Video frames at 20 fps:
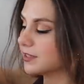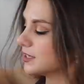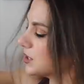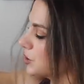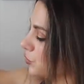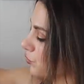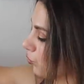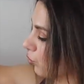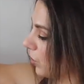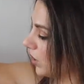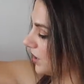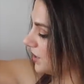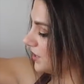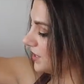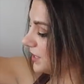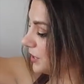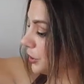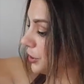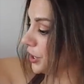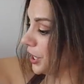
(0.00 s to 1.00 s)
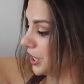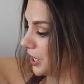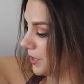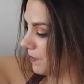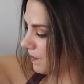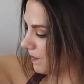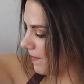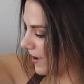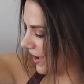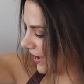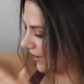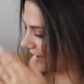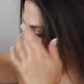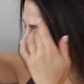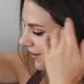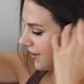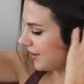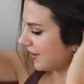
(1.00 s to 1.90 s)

This runs deep, man.